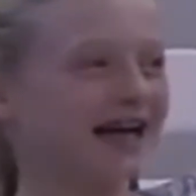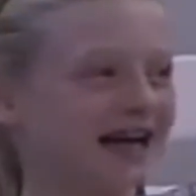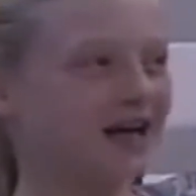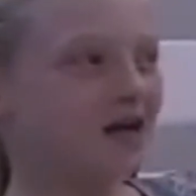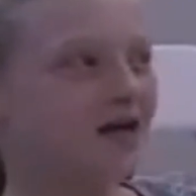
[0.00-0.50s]

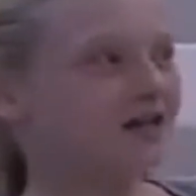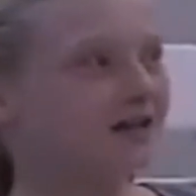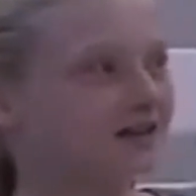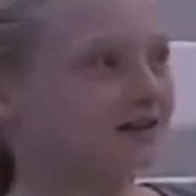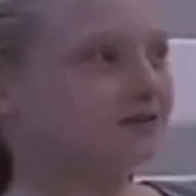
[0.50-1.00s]
uh,
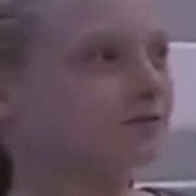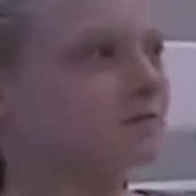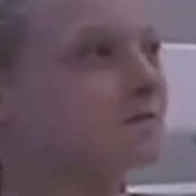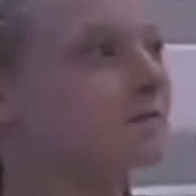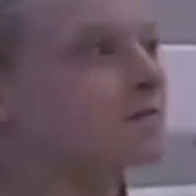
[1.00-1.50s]

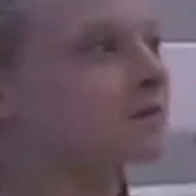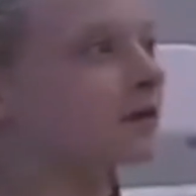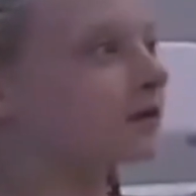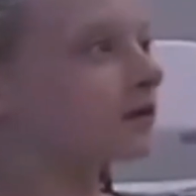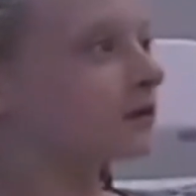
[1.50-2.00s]
she
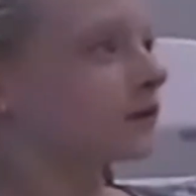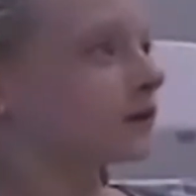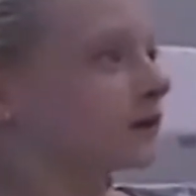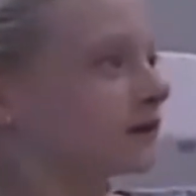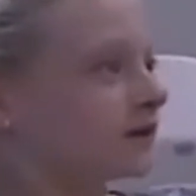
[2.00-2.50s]
laughed
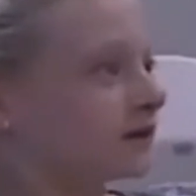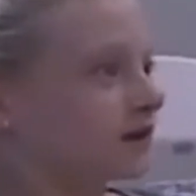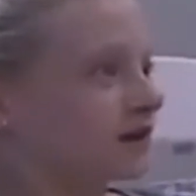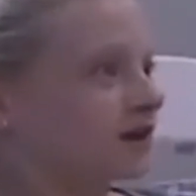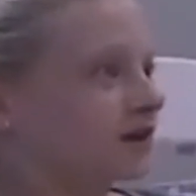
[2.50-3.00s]

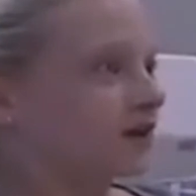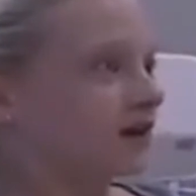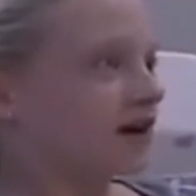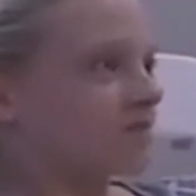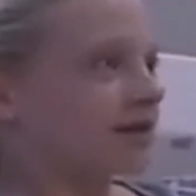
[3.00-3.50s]
pretty
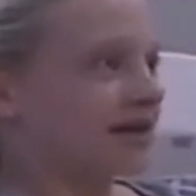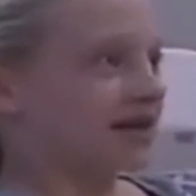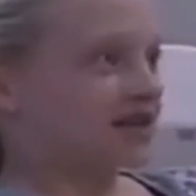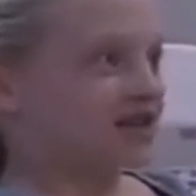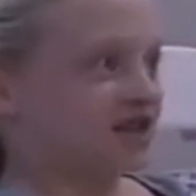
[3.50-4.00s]

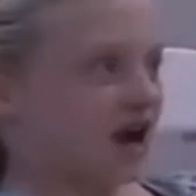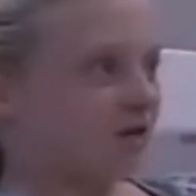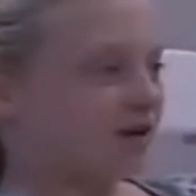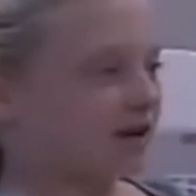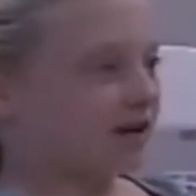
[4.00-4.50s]

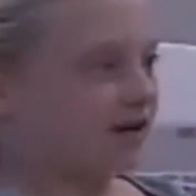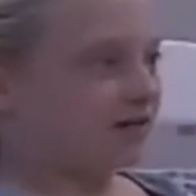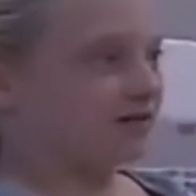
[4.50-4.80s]
weirdly and